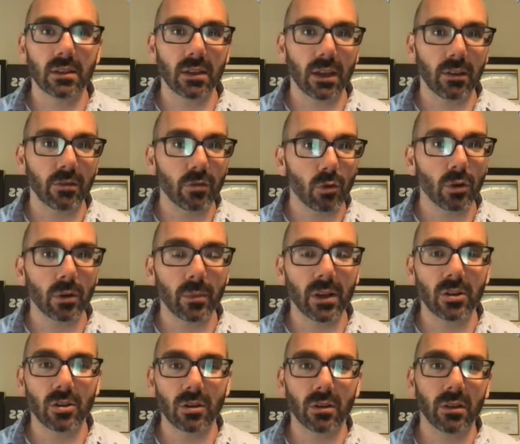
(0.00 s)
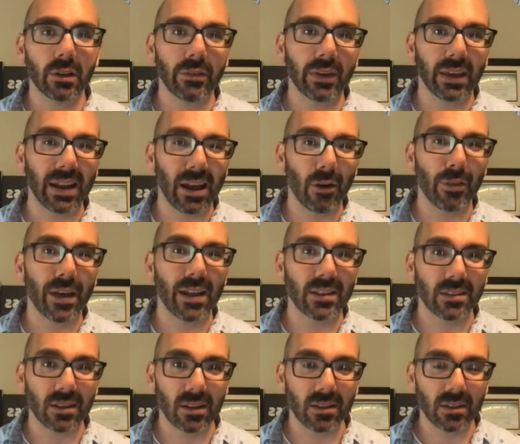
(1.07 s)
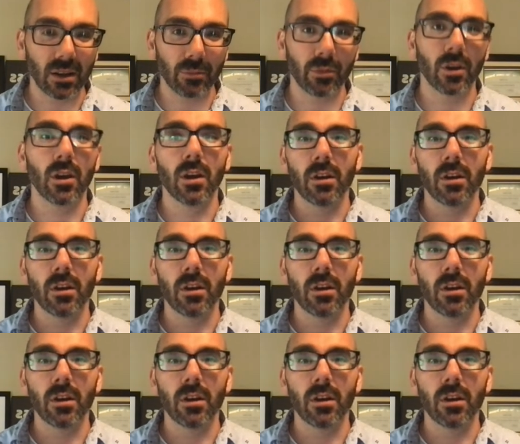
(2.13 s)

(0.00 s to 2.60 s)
and four dimensional living and how that sets up